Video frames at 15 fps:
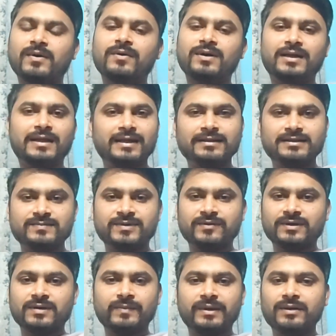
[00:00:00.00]
talk about in
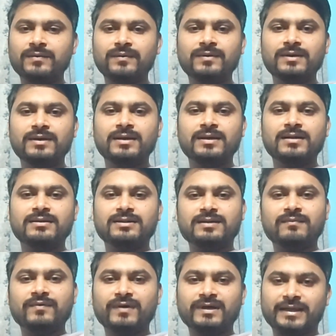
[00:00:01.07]
this particular video.
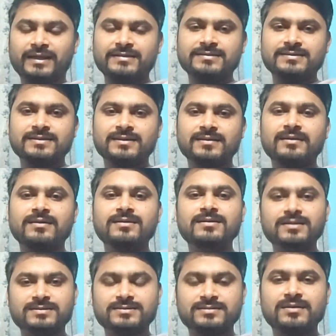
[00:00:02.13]
The number one is,
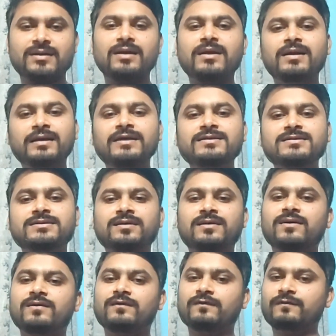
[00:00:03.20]
yes, it
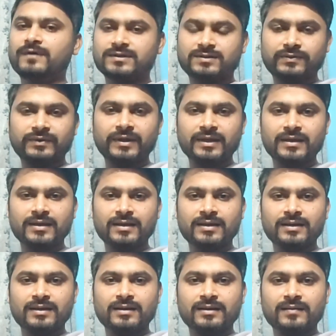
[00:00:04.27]
is worth doing
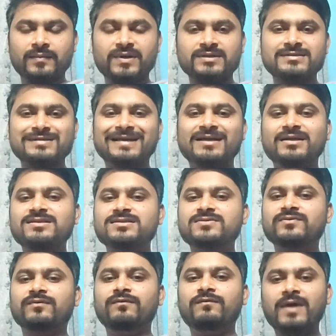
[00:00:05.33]
because it
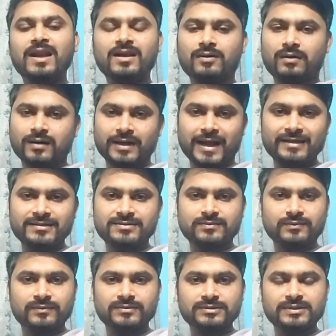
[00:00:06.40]
is
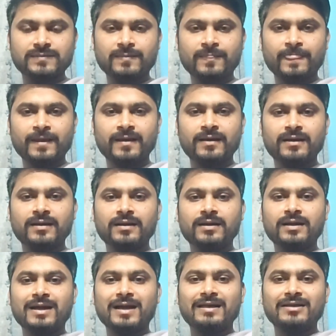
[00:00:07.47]
well-organized course
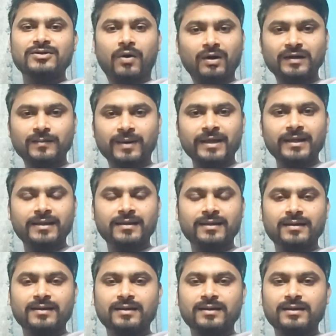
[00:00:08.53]
taught
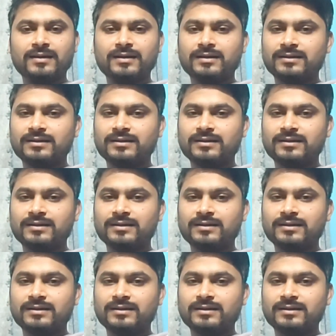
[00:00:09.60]
by